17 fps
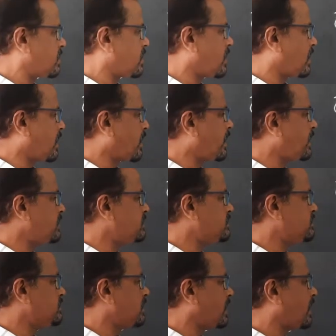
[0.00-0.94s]
current
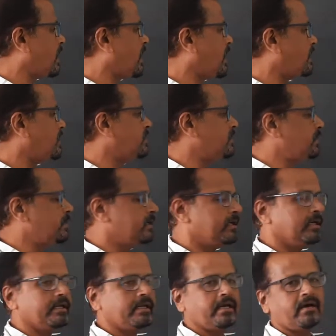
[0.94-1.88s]
and the
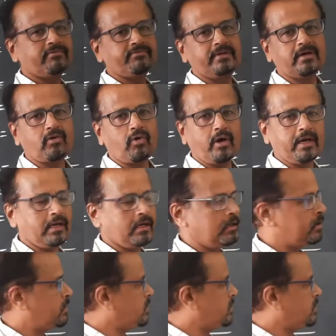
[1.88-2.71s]
area of the coil.